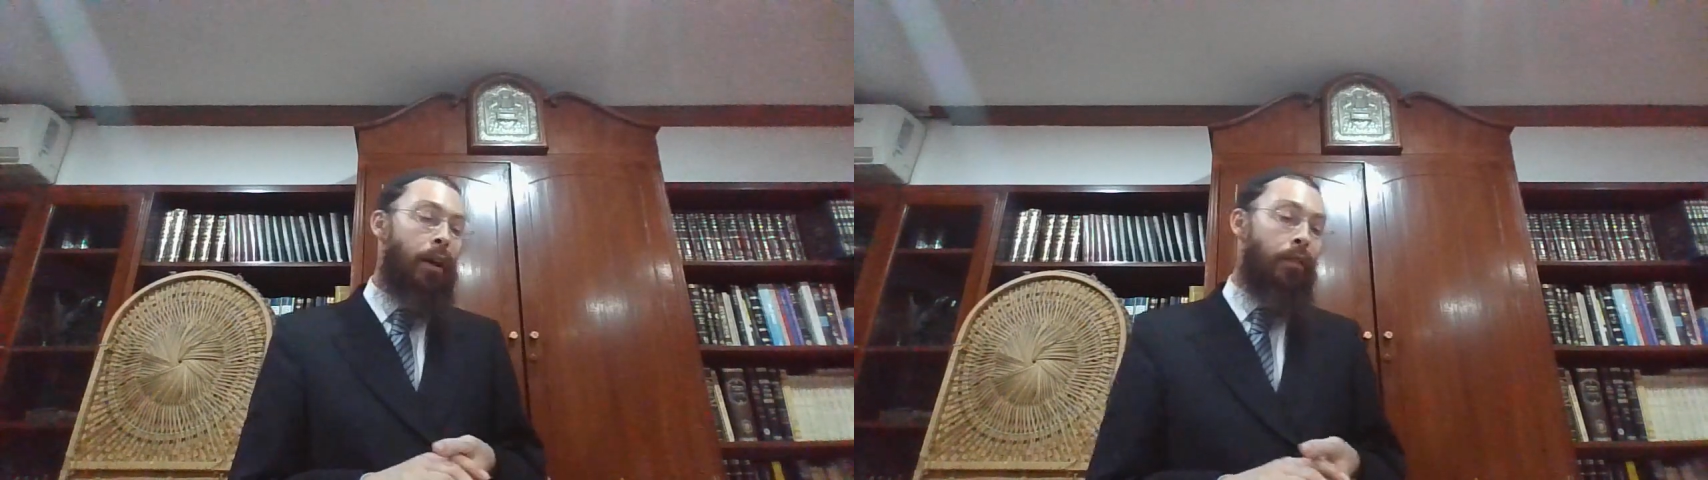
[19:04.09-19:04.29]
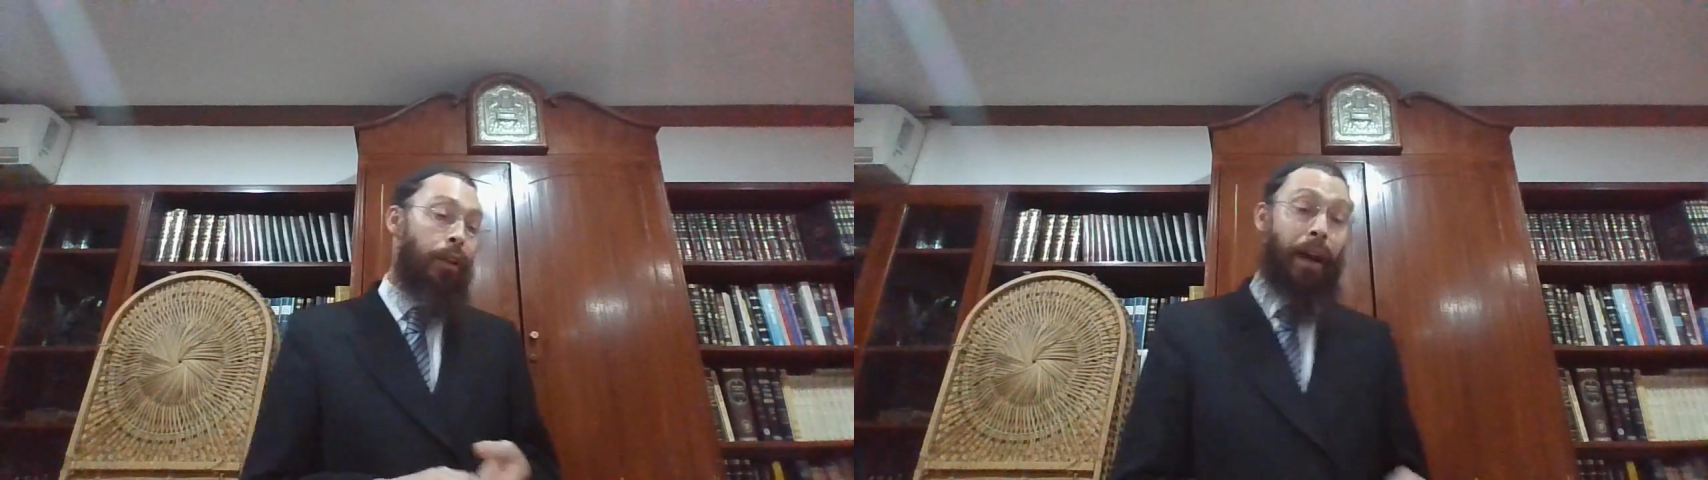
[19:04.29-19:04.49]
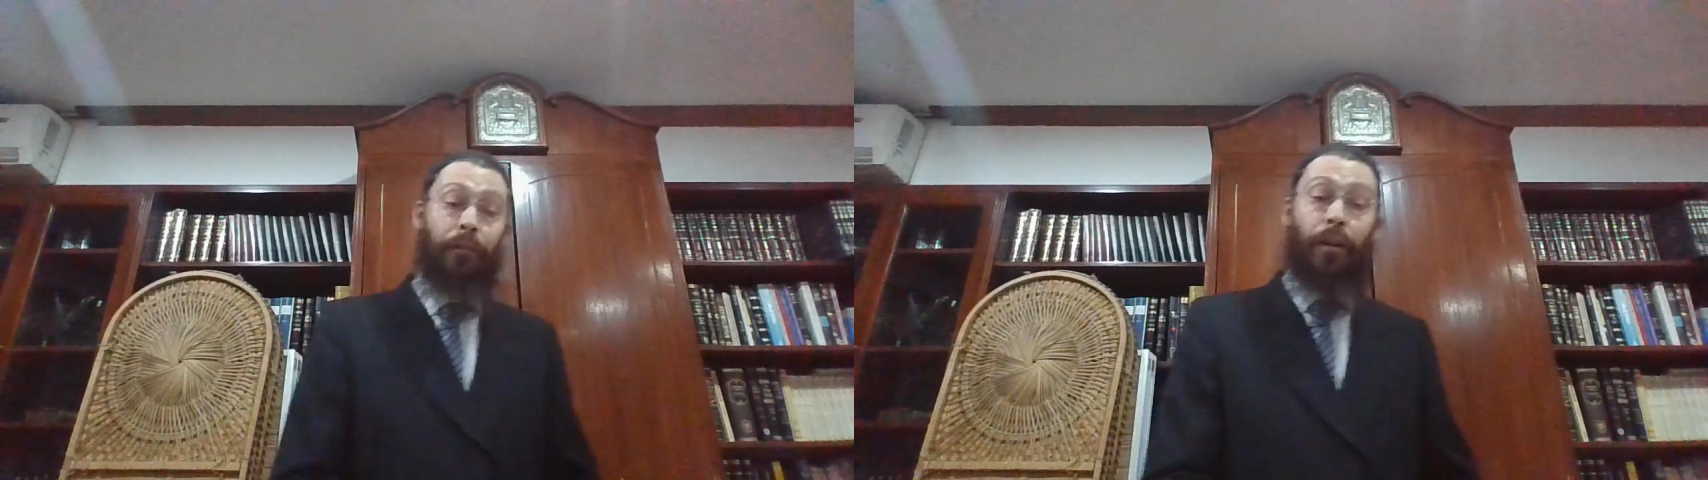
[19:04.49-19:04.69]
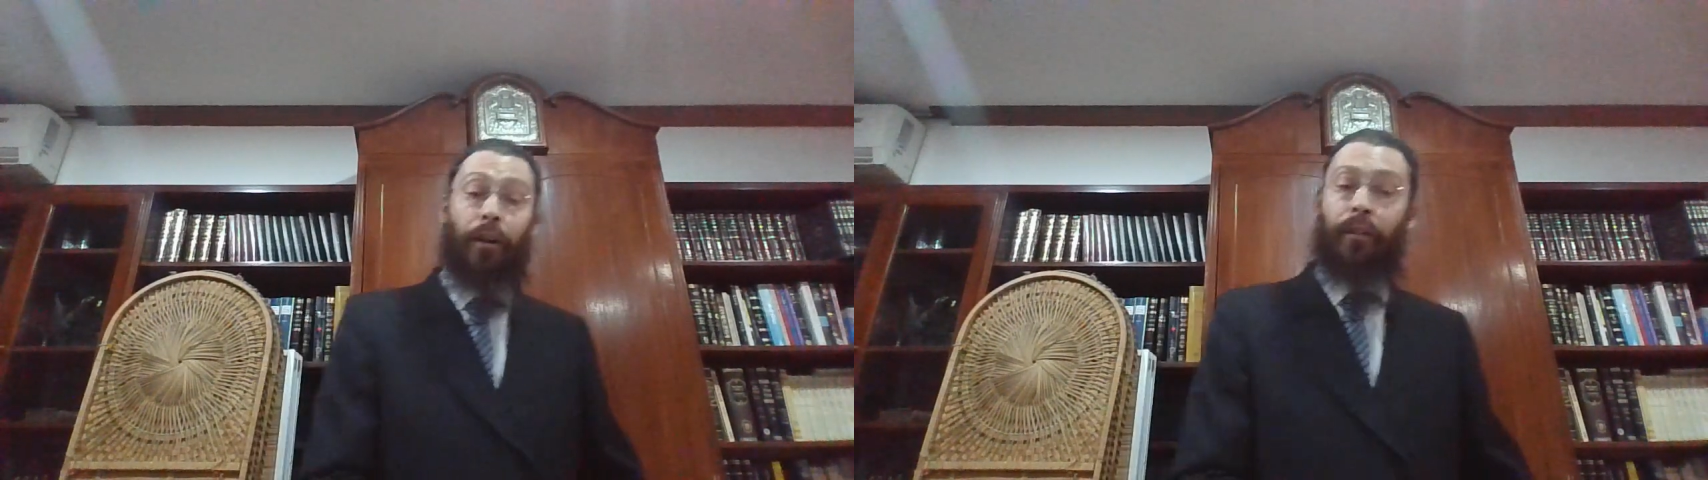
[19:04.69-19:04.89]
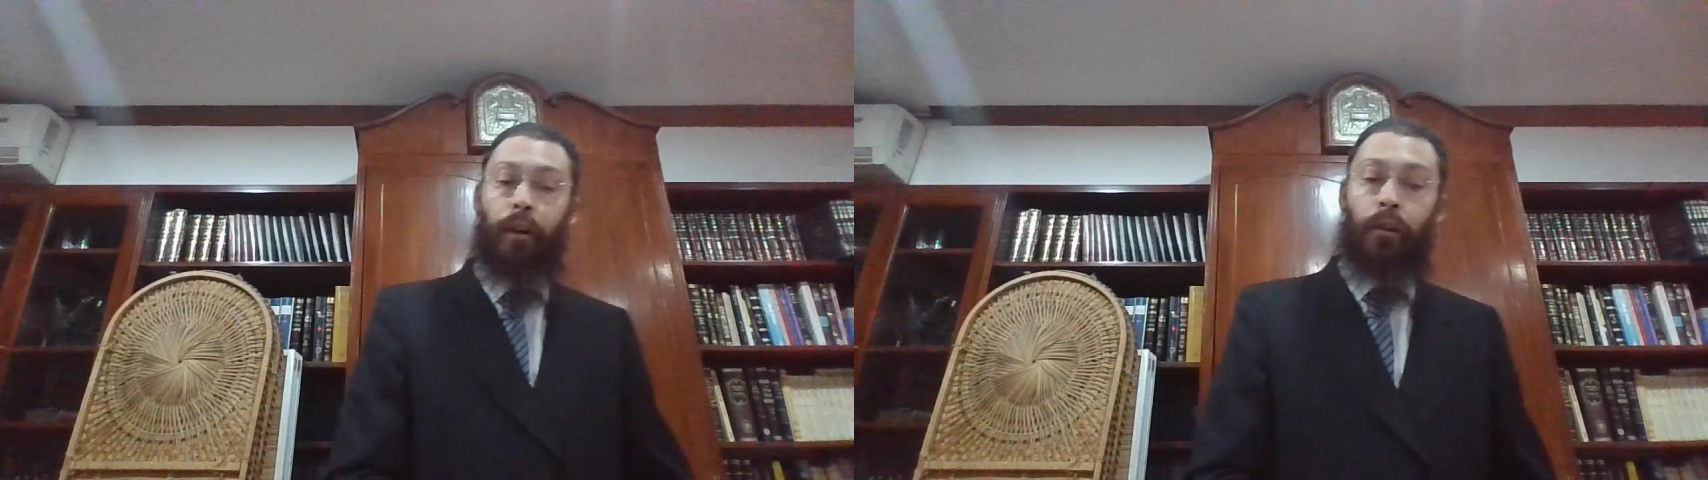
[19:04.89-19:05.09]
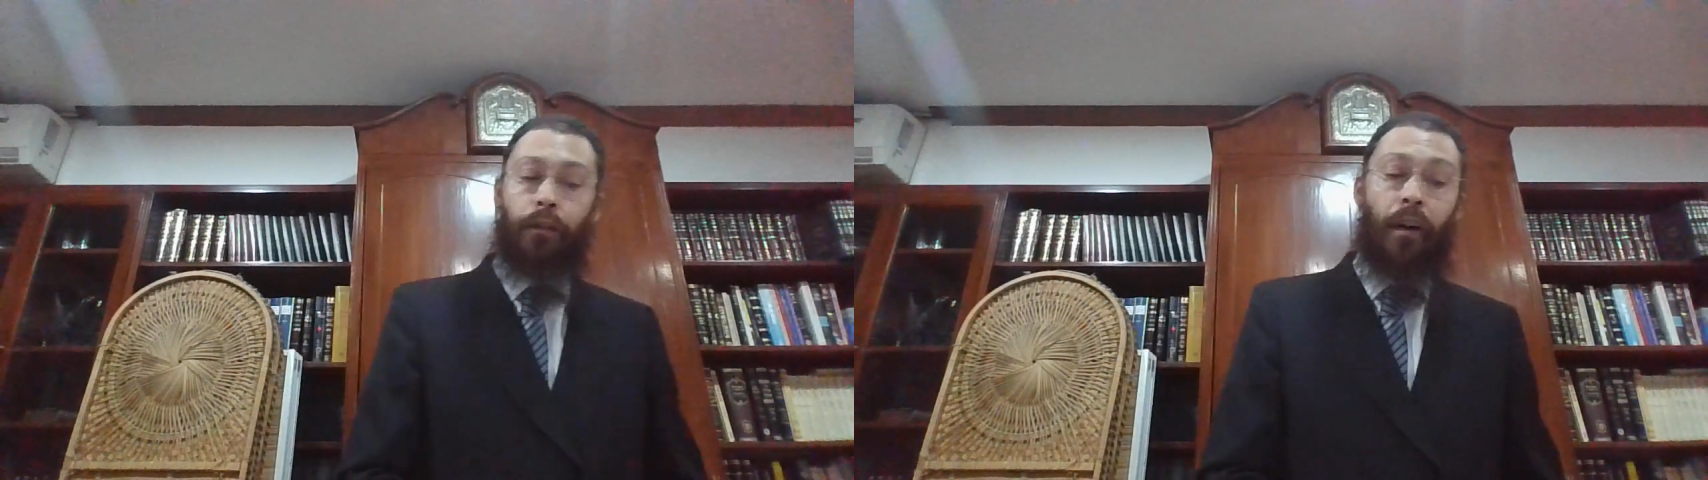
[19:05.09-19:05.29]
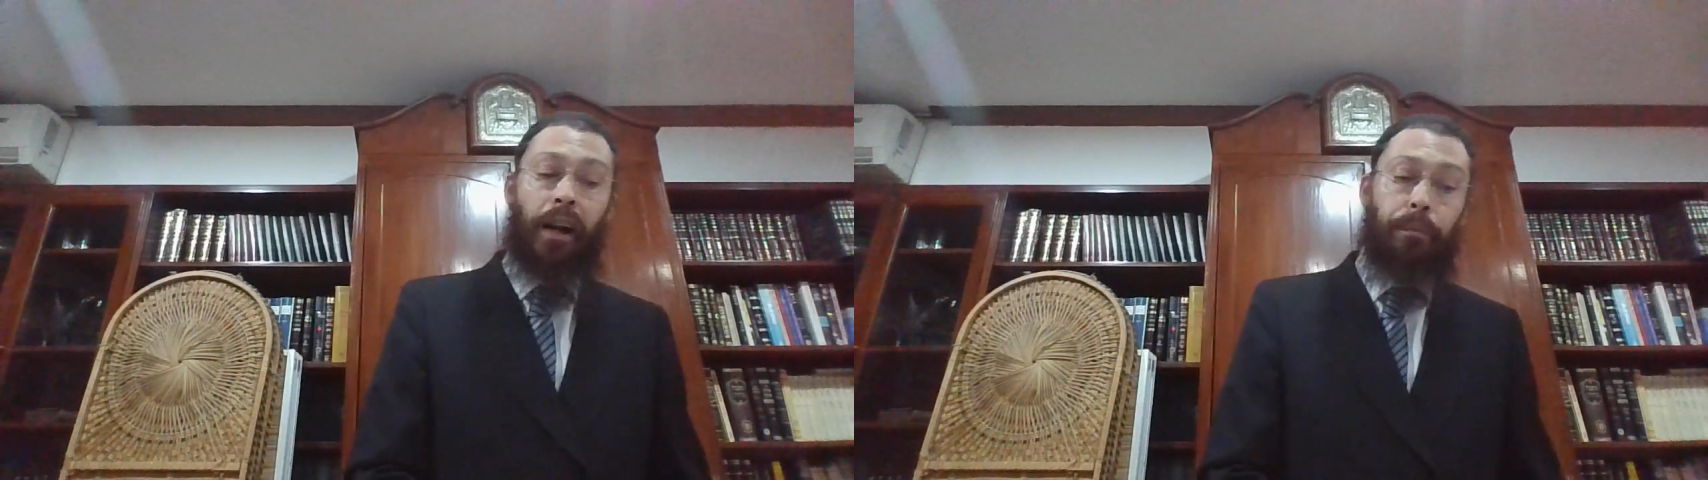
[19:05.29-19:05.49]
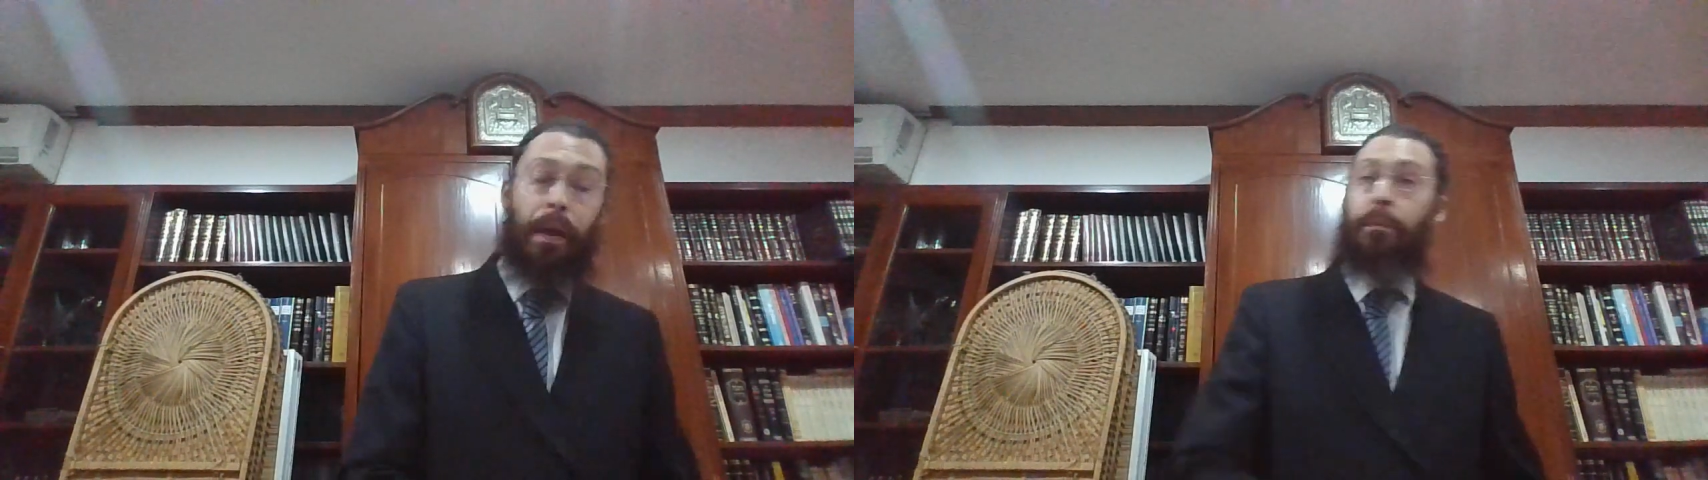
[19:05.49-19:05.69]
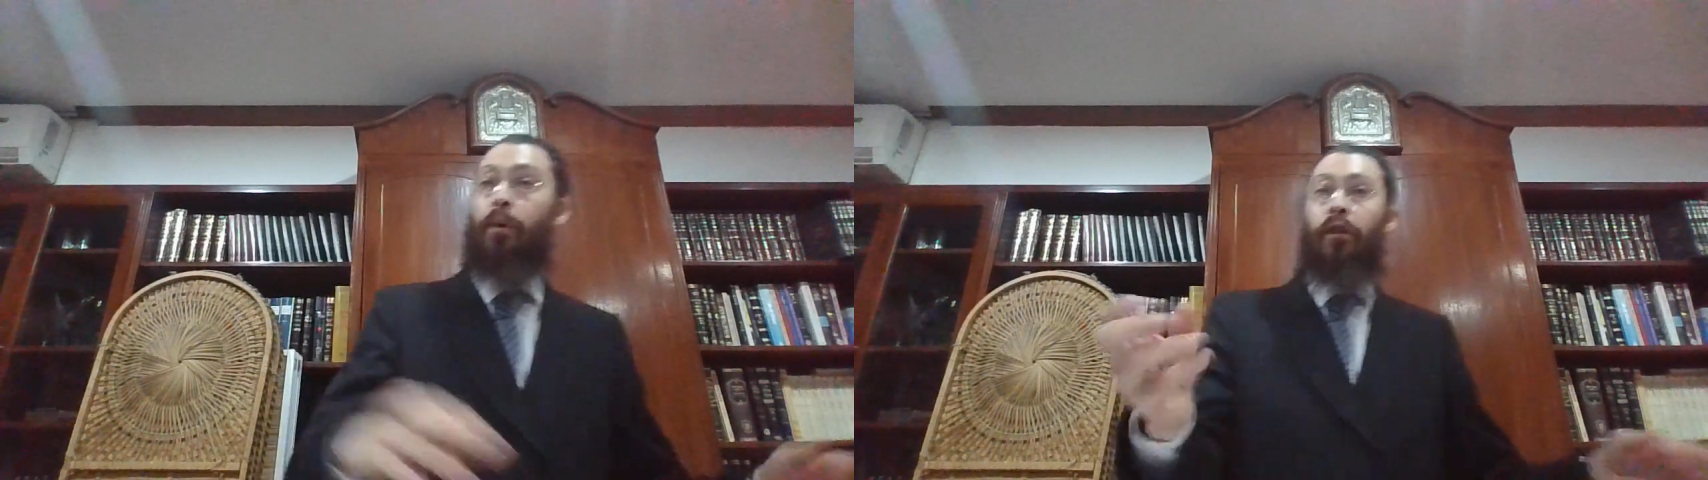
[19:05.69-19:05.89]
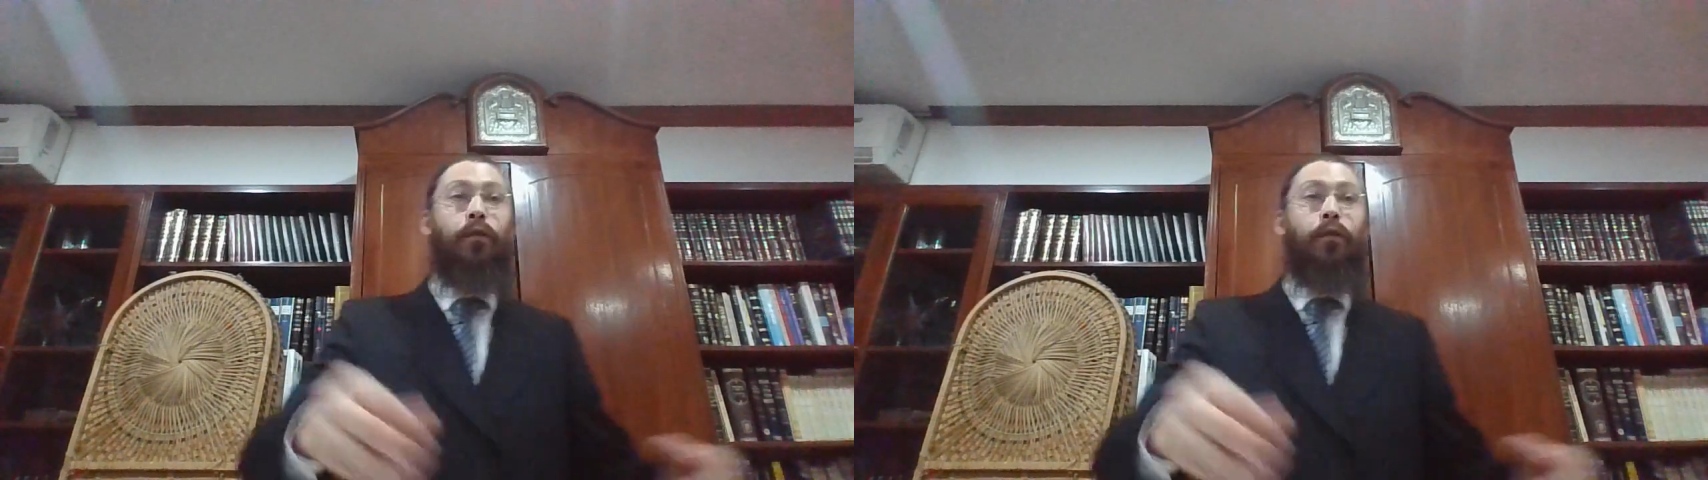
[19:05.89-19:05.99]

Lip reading: that you have very, very refined people and